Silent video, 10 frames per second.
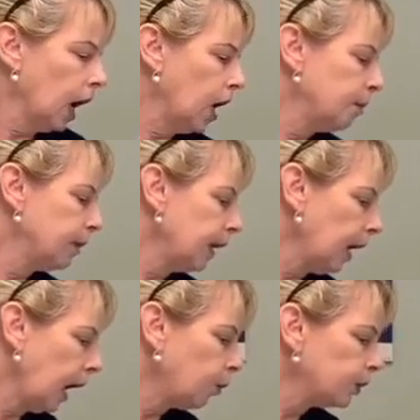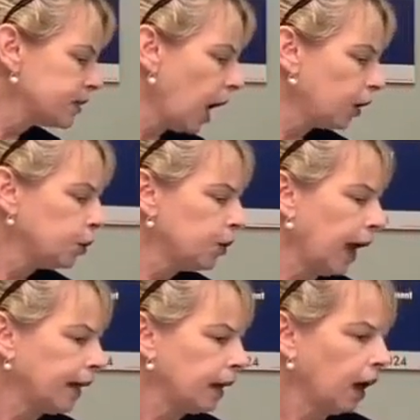I will tell you
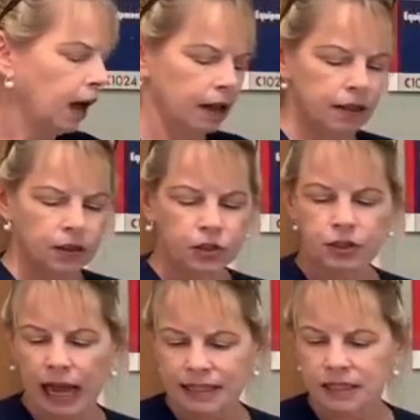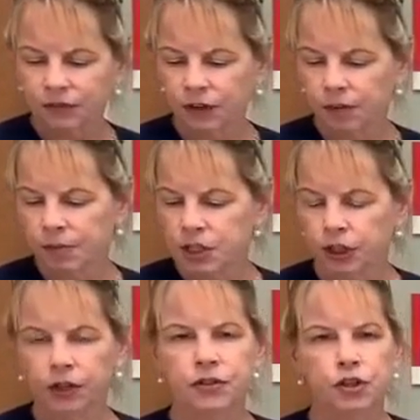that there's lots of different
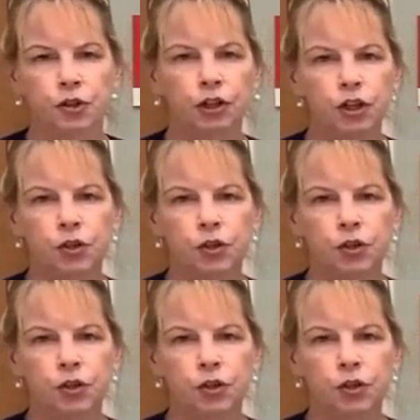materials that you can